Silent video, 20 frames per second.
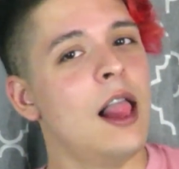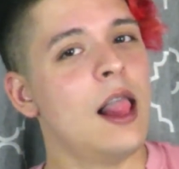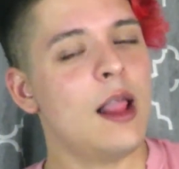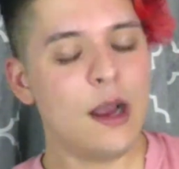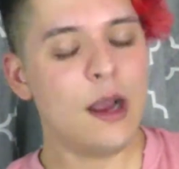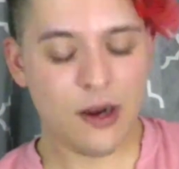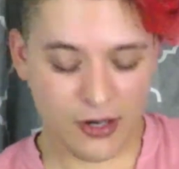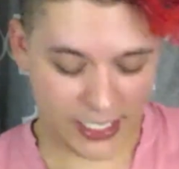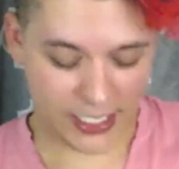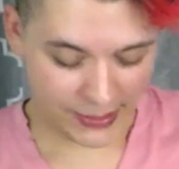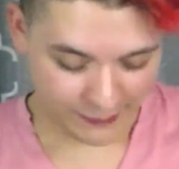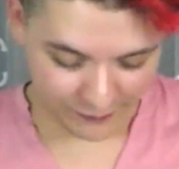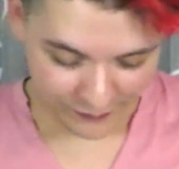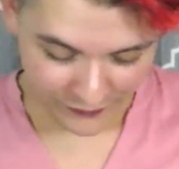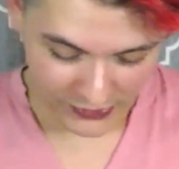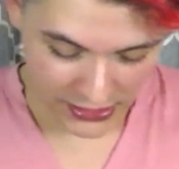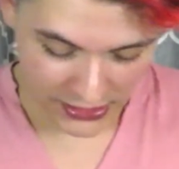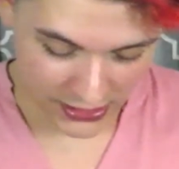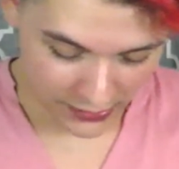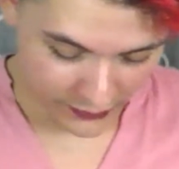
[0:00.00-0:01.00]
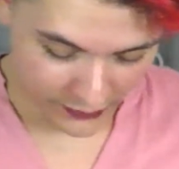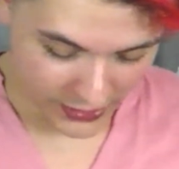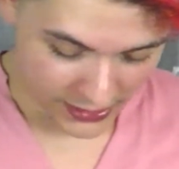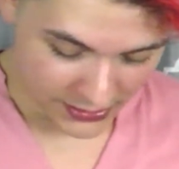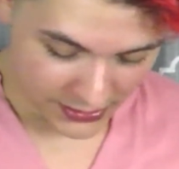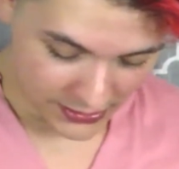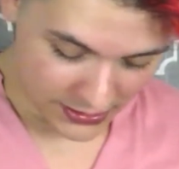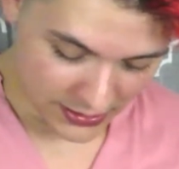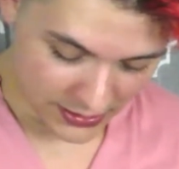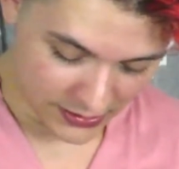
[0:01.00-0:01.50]
Alright, anyways,
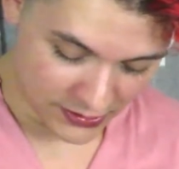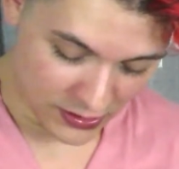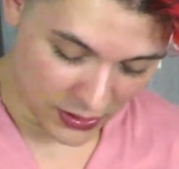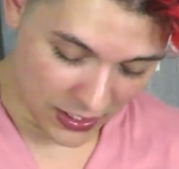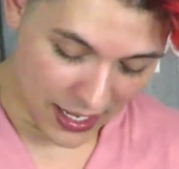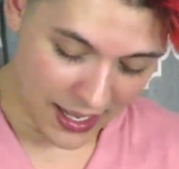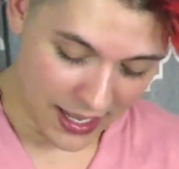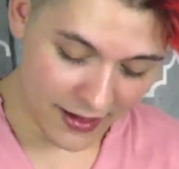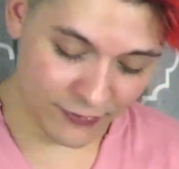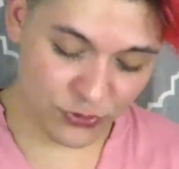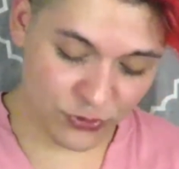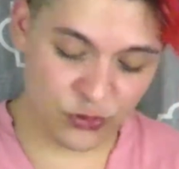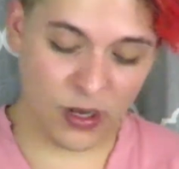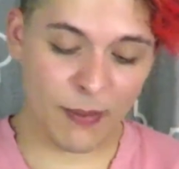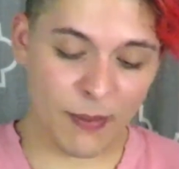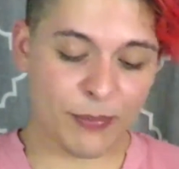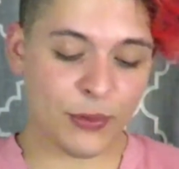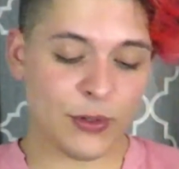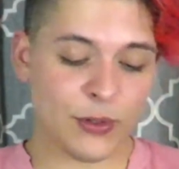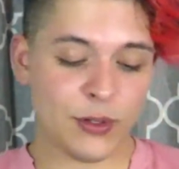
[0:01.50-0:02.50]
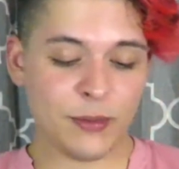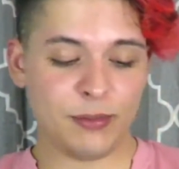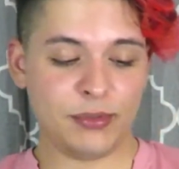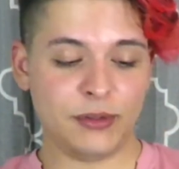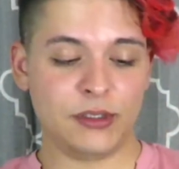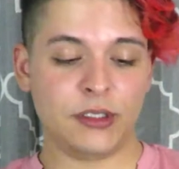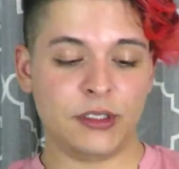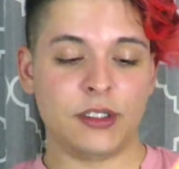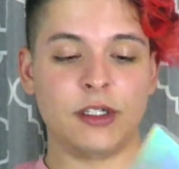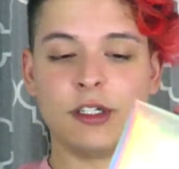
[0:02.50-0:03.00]
so I have Tropical
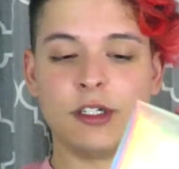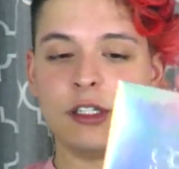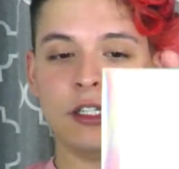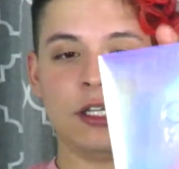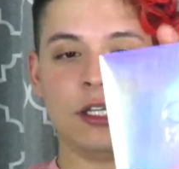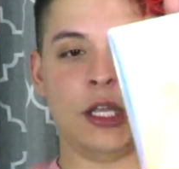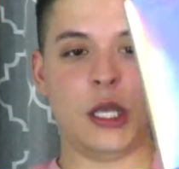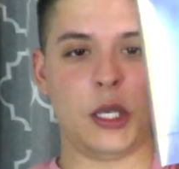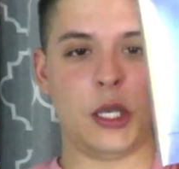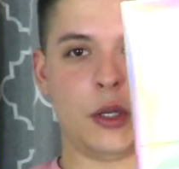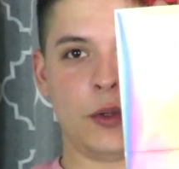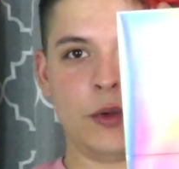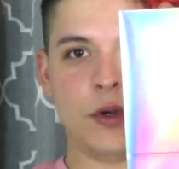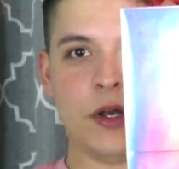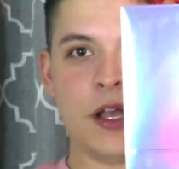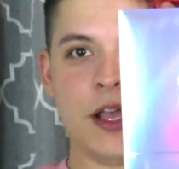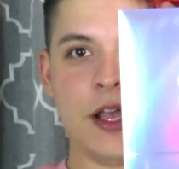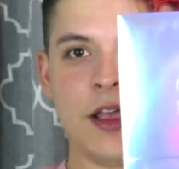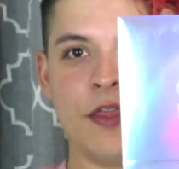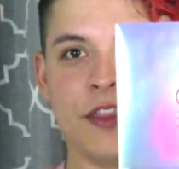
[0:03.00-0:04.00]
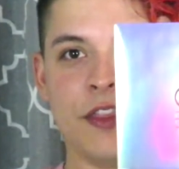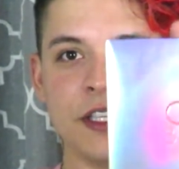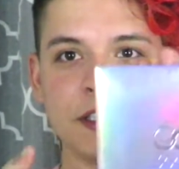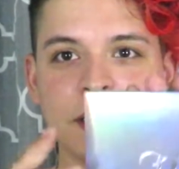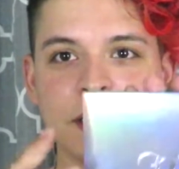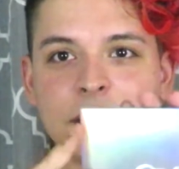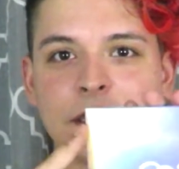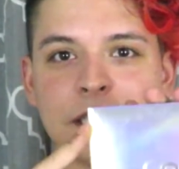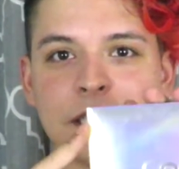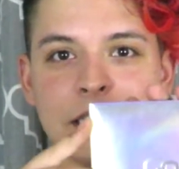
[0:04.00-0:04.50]
Glow. This
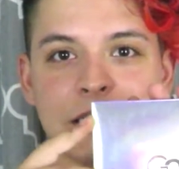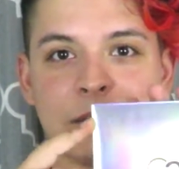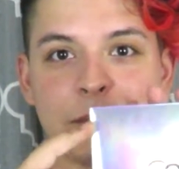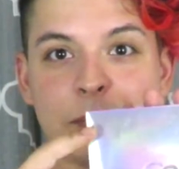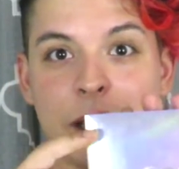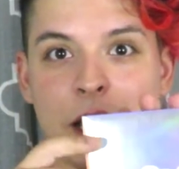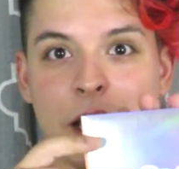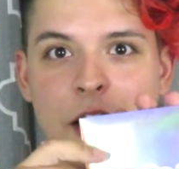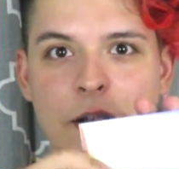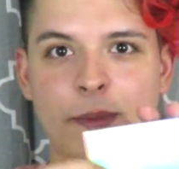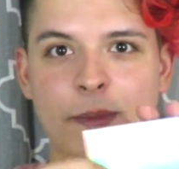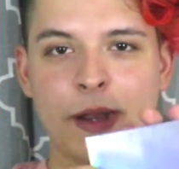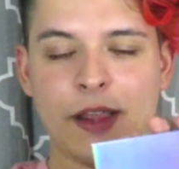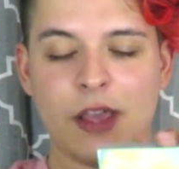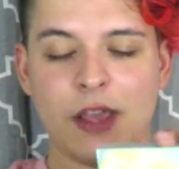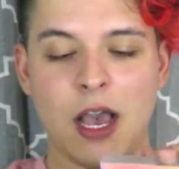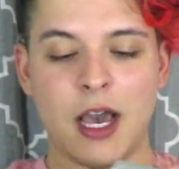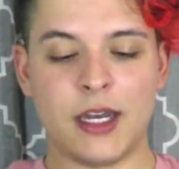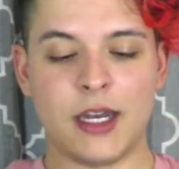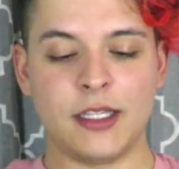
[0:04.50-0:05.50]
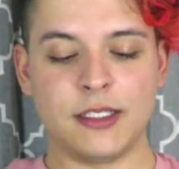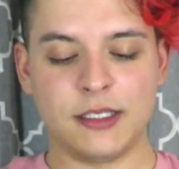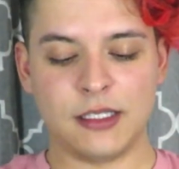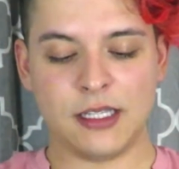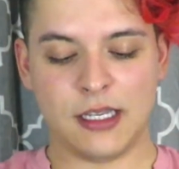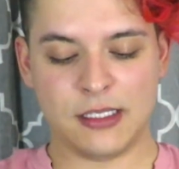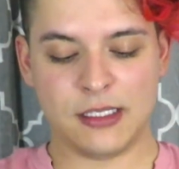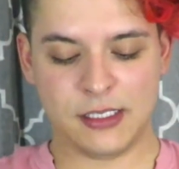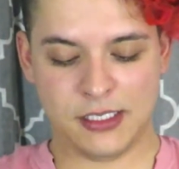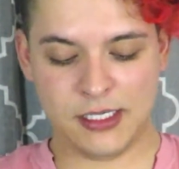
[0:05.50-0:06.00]
is inspired by the
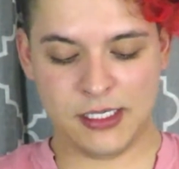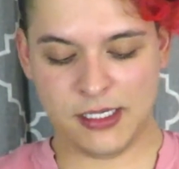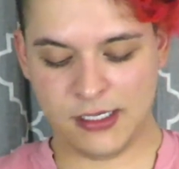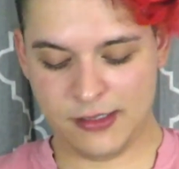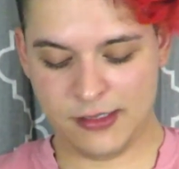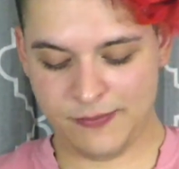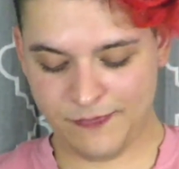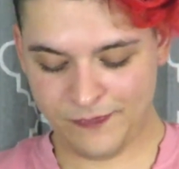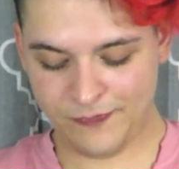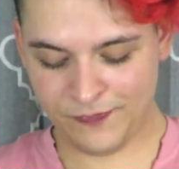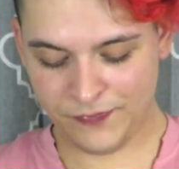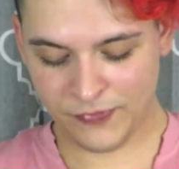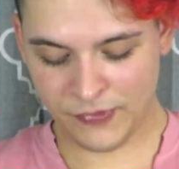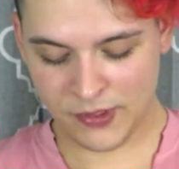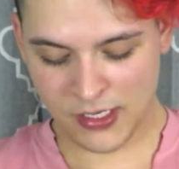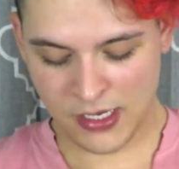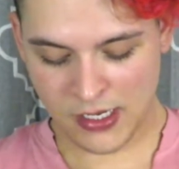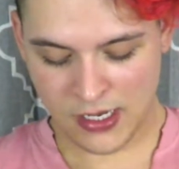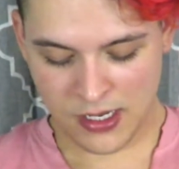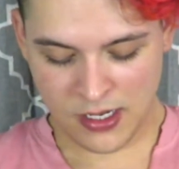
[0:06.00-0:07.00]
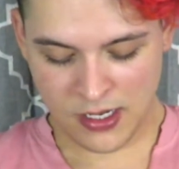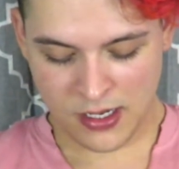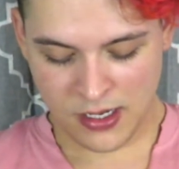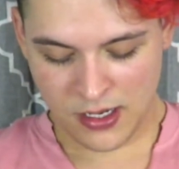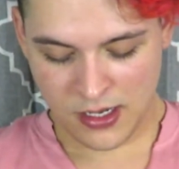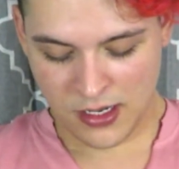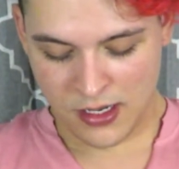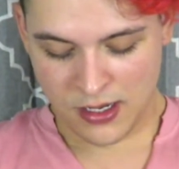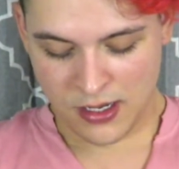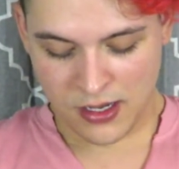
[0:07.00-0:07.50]
Anastasia
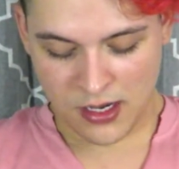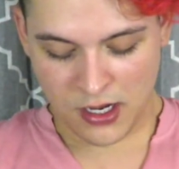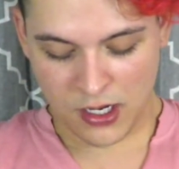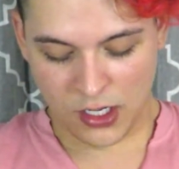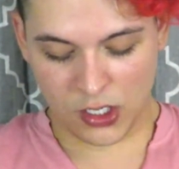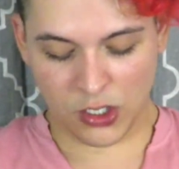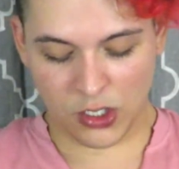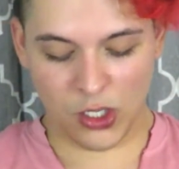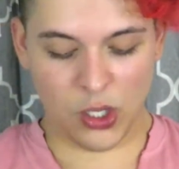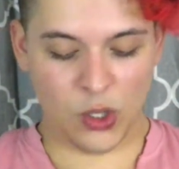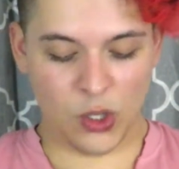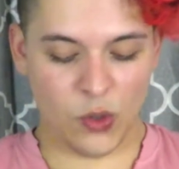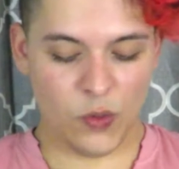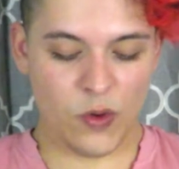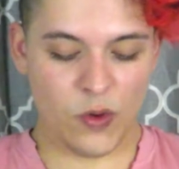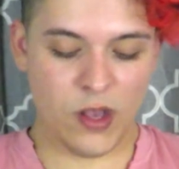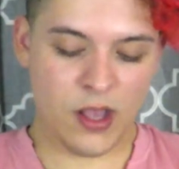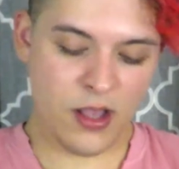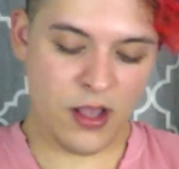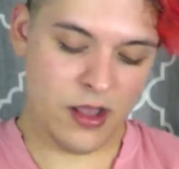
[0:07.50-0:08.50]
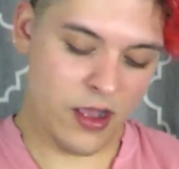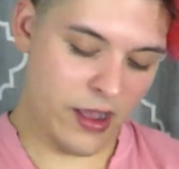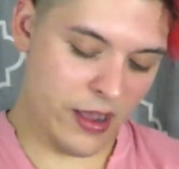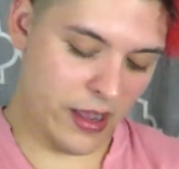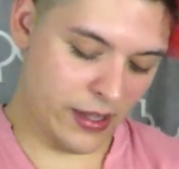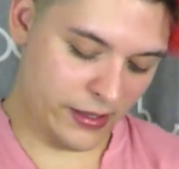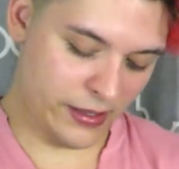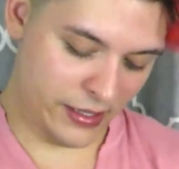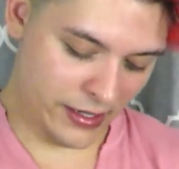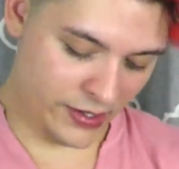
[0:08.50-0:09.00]
Glow
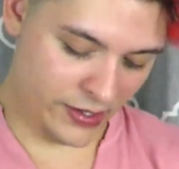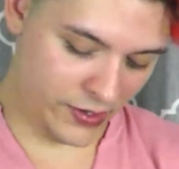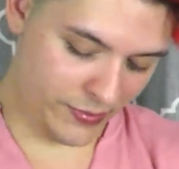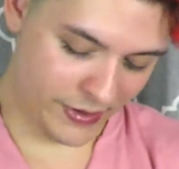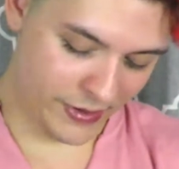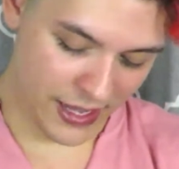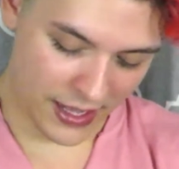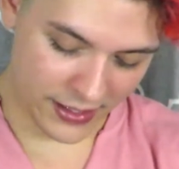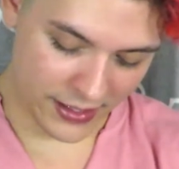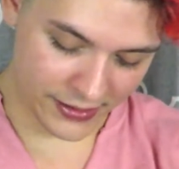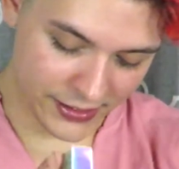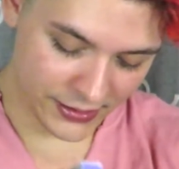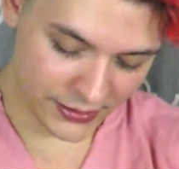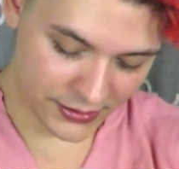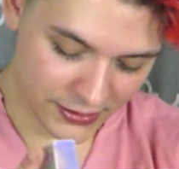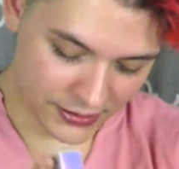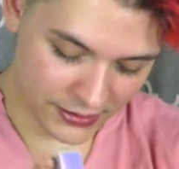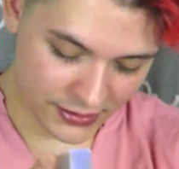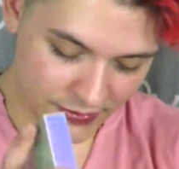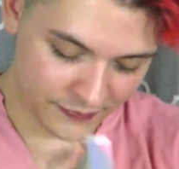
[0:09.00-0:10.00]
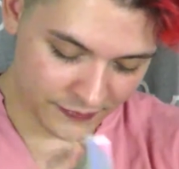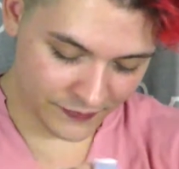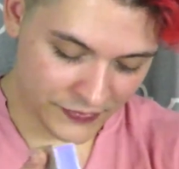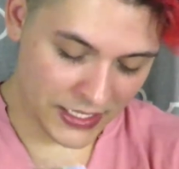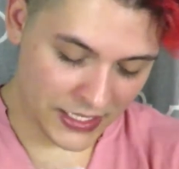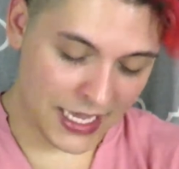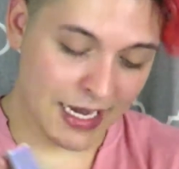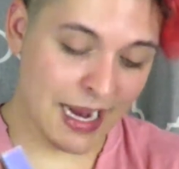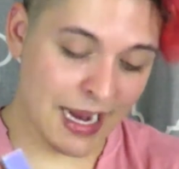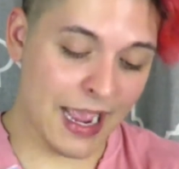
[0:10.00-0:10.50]
highlighter palette.
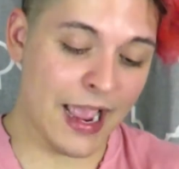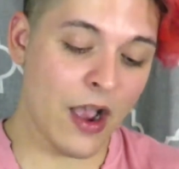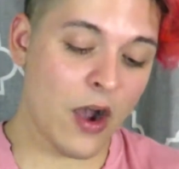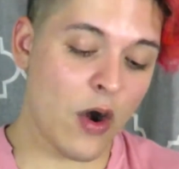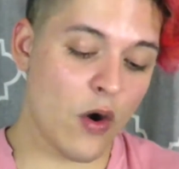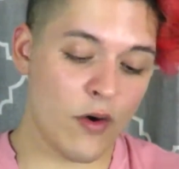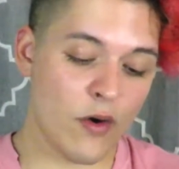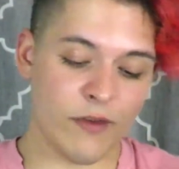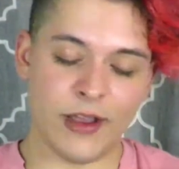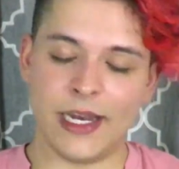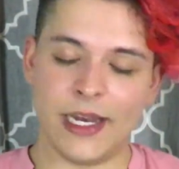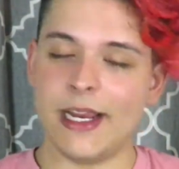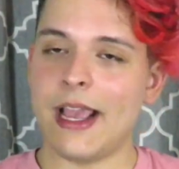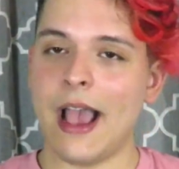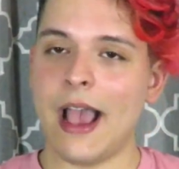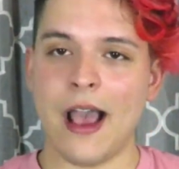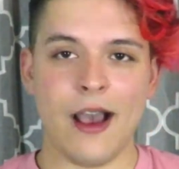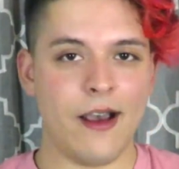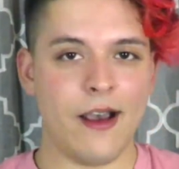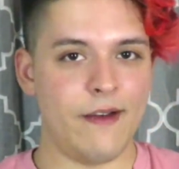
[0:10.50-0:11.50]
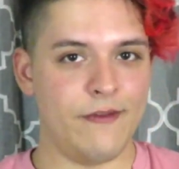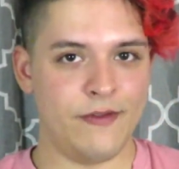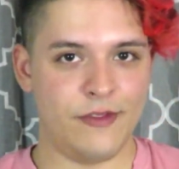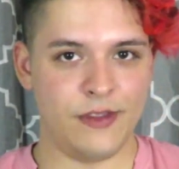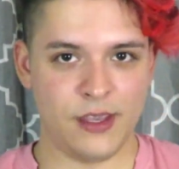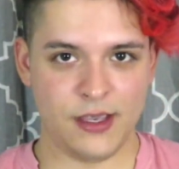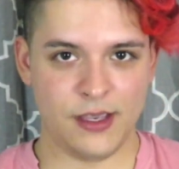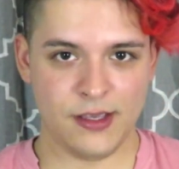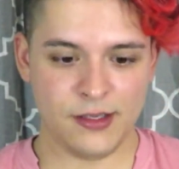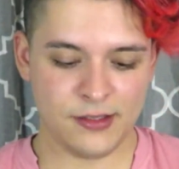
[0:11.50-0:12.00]
And I already have
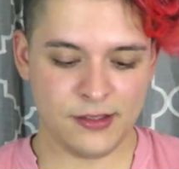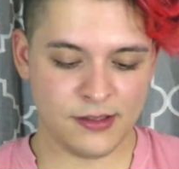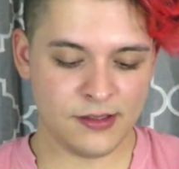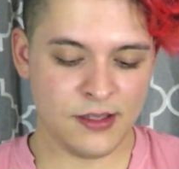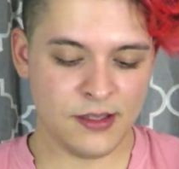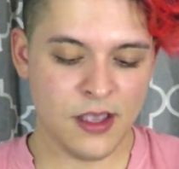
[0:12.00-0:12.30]
this.